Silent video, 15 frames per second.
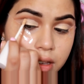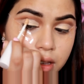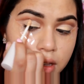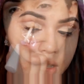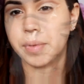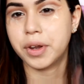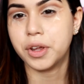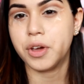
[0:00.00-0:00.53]

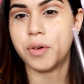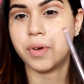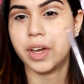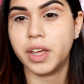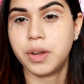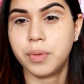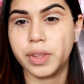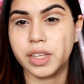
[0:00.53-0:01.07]
I'm going to go
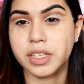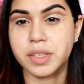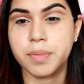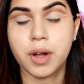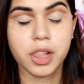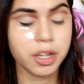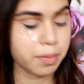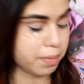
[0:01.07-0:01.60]
in with a
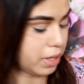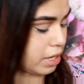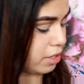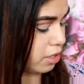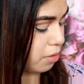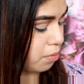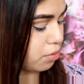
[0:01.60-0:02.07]
smaller blending